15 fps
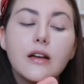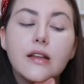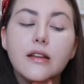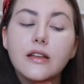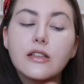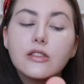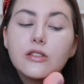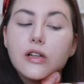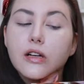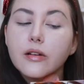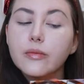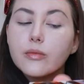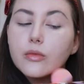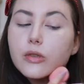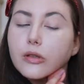I think
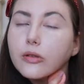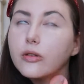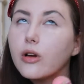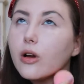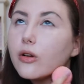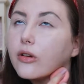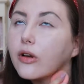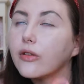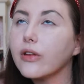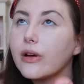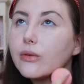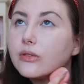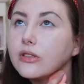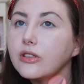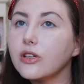Trend Mood, oh no,
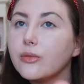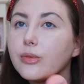that was the